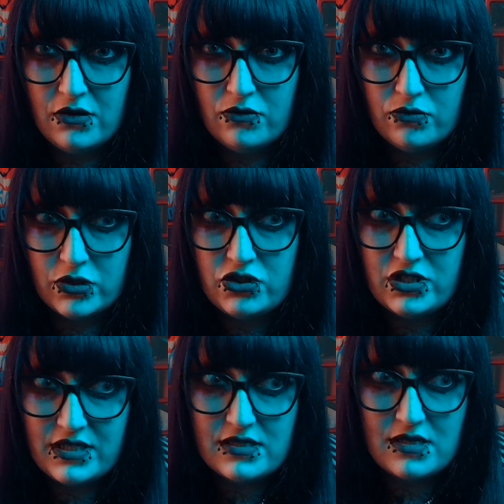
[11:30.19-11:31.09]
which
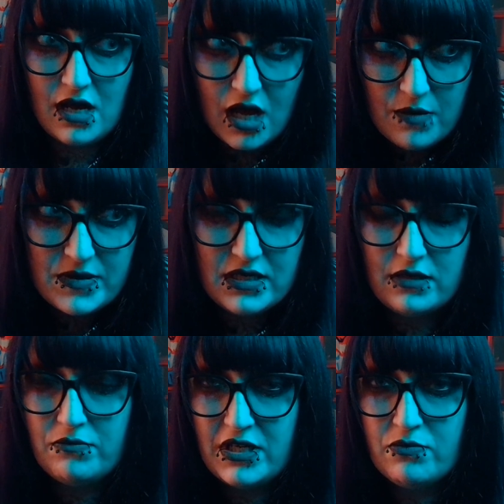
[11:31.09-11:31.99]
is common
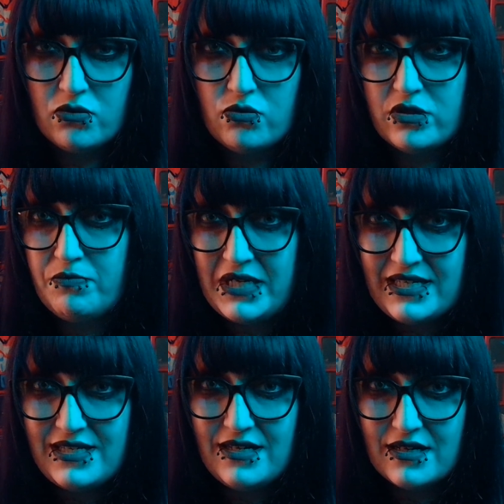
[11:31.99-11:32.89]
in people with
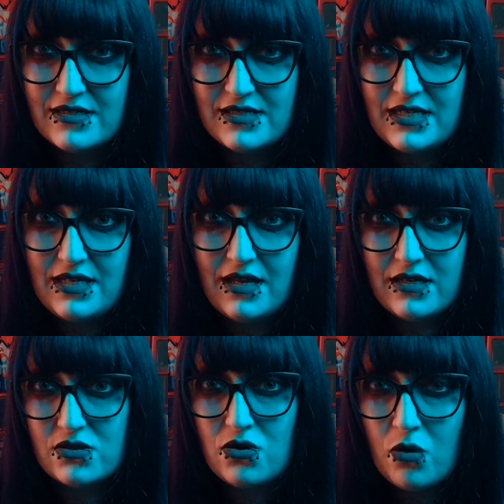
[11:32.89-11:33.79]
PTSD
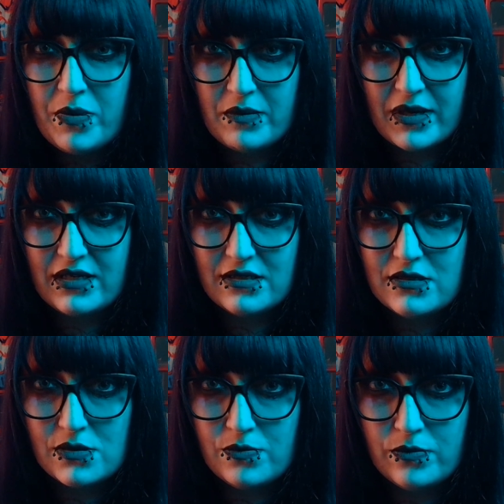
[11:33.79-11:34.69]
as a coping
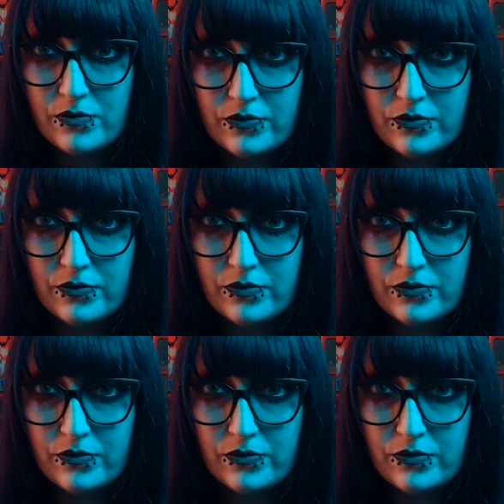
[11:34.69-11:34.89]
mechanism.